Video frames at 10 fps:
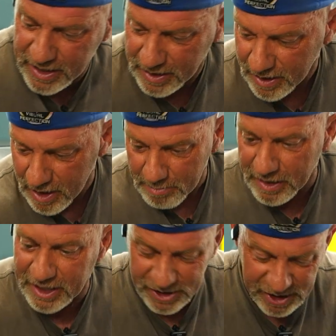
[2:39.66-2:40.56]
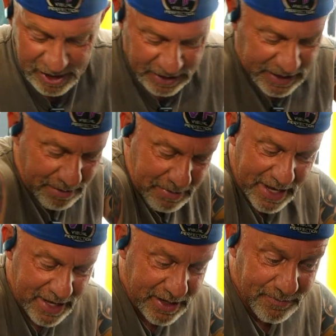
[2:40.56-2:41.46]
it, but it's just not that
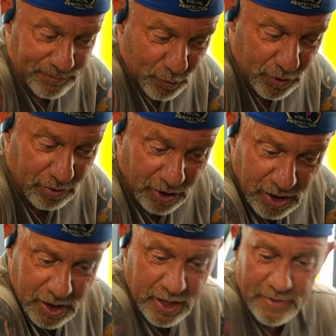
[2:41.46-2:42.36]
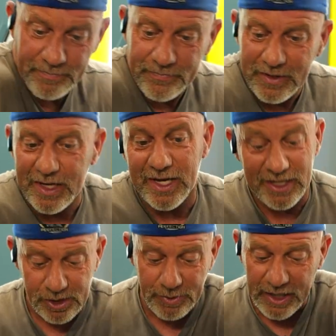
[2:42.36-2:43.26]
bad. And when you look, it
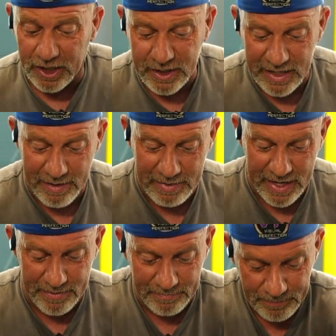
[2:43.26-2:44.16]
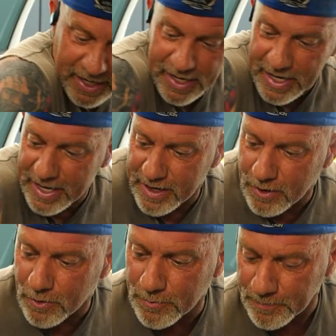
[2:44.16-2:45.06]
doesn't really look that bad. And
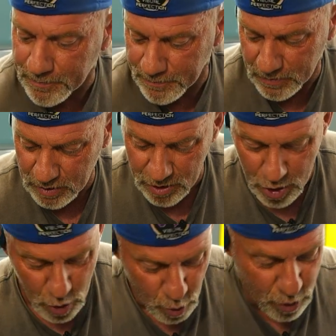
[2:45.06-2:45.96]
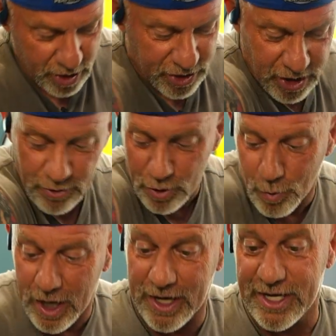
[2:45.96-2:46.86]
now we're gonna show you
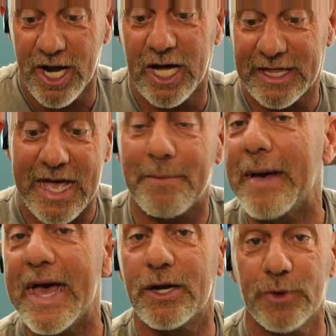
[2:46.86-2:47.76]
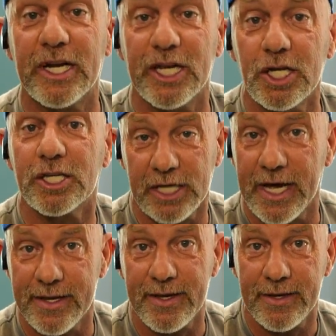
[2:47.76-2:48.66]
what not that bad really looks like.